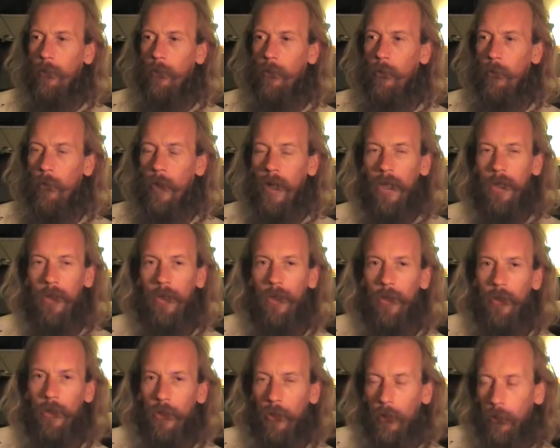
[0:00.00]
when,
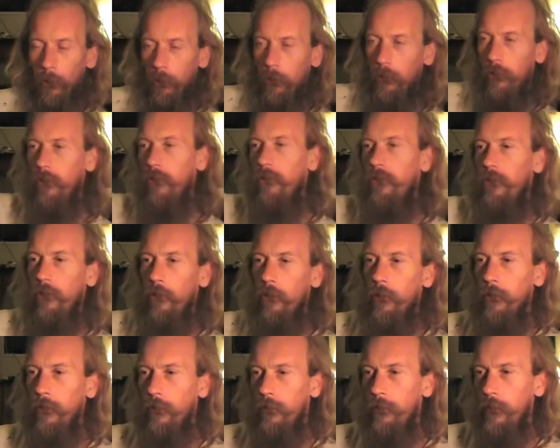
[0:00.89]
you know, we're just
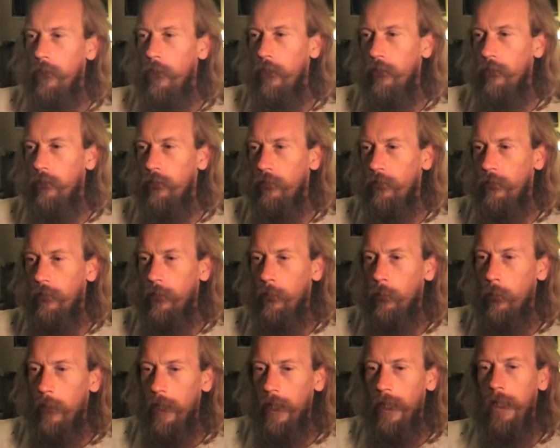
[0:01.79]
on the verge of an
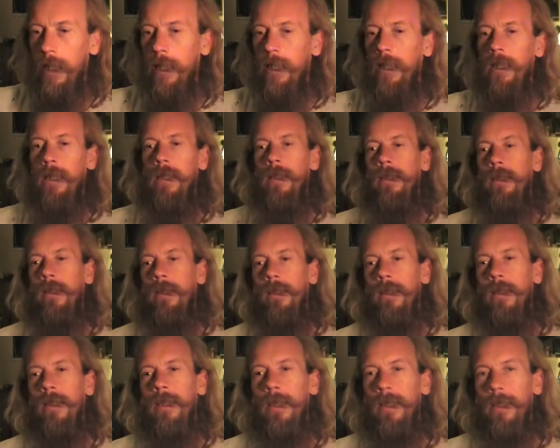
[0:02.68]
awakening.
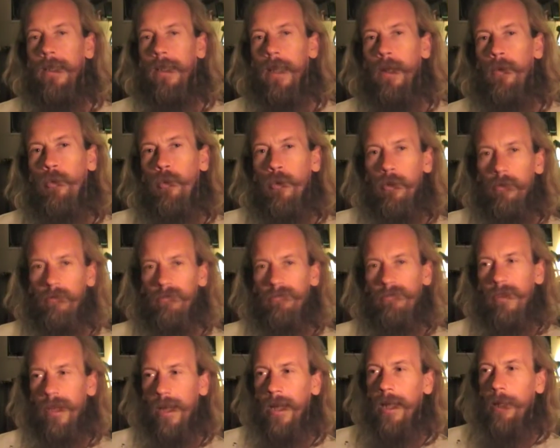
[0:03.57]
That wouldn't
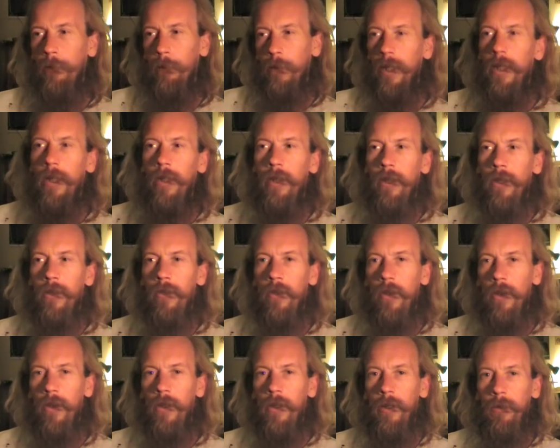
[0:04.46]
really be the
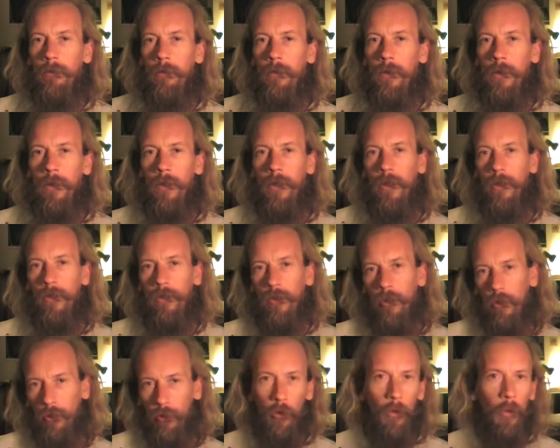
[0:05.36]
time
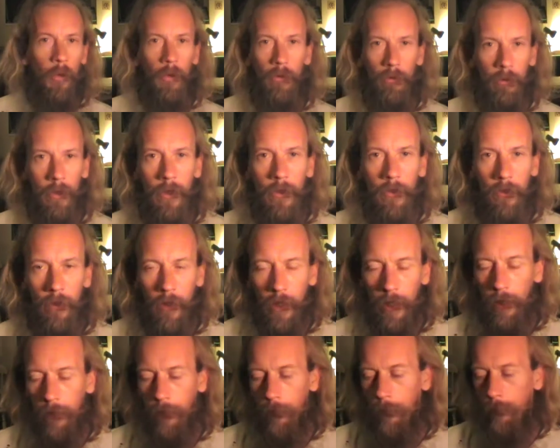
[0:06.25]
to do a
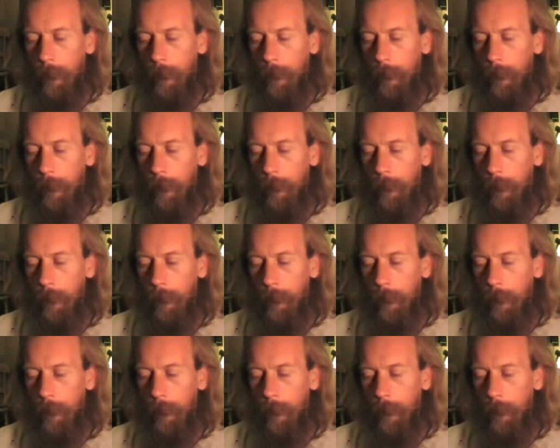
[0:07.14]
reset.